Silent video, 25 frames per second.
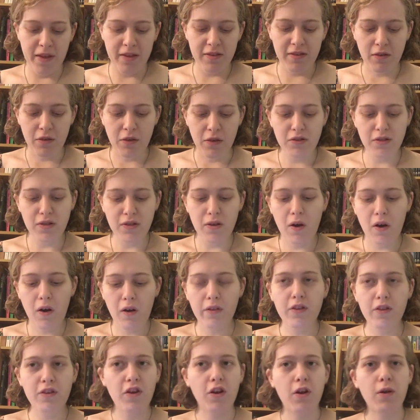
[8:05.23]
So those are
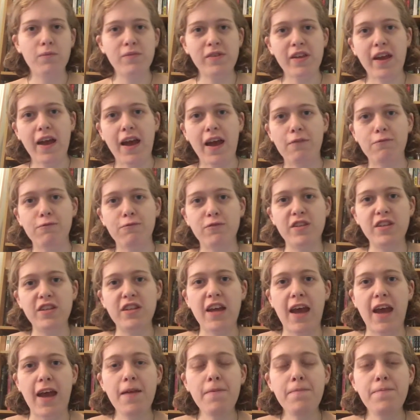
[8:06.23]
all the terms I have for
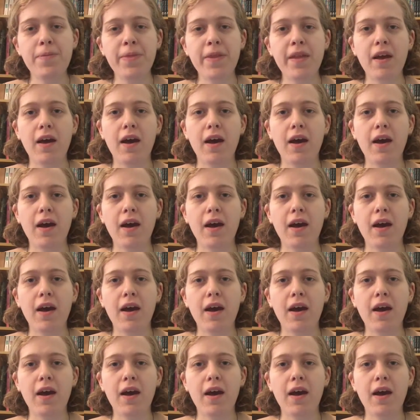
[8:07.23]
today.